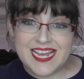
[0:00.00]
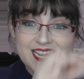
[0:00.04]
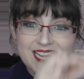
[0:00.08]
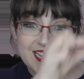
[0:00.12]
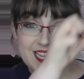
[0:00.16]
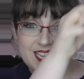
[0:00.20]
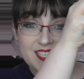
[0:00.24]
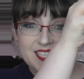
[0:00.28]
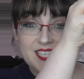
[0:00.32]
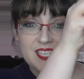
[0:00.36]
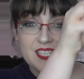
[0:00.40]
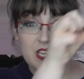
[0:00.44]

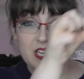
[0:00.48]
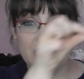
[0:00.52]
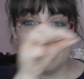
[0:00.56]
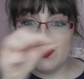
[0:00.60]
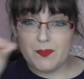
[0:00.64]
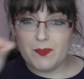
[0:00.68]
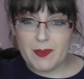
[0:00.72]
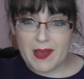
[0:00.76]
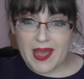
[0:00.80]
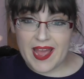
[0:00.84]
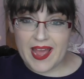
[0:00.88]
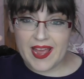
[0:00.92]
this is a new
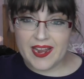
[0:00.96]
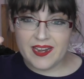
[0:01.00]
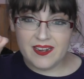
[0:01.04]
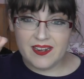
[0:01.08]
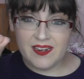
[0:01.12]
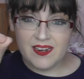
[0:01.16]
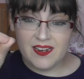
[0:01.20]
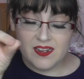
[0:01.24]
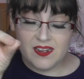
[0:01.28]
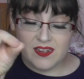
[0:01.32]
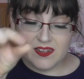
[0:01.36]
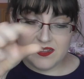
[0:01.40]

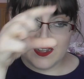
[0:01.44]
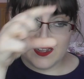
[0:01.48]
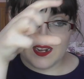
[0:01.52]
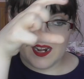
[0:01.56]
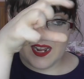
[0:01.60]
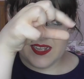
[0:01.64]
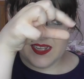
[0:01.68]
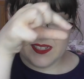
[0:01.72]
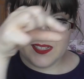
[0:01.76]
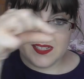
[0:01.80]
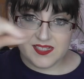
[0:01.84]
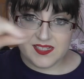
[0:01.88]
pen that
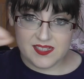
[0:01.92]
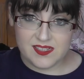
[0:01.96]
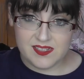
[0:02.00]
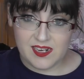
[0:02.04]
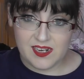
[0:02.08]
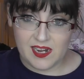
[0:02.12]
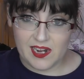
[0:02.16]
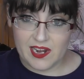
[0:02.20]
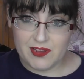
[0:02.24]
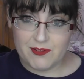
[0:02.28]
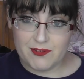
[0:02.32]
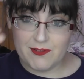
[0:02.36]
has
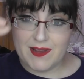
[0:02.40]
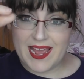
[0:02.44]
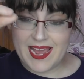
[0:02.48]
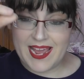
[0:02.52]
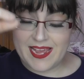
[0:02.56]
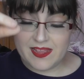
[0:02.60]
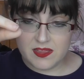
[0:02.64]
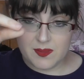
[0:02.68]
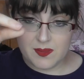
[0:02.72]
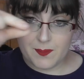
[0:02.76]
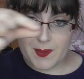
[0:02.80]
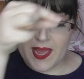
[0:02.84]
glue
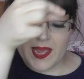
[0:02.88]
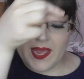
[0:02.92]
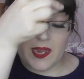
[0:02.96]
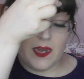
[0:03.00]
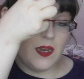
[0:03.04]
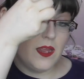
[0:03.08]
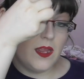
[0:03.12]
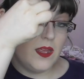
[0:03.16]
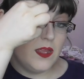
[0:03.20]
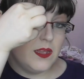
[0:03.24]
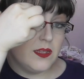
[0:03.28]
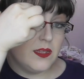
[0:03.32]
in the
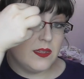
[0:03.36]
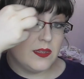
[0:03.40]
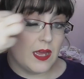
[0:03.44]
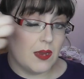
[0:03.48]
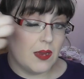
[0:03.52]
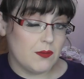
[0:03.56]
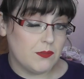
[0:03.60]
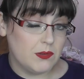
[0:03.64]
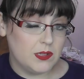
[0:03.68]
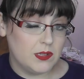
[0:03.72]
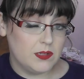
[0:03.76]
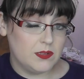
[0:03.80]
pen
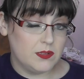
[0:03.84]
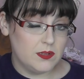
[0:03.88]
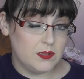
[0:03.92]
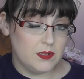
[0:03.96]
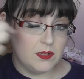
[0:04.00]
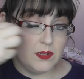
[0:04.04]
that will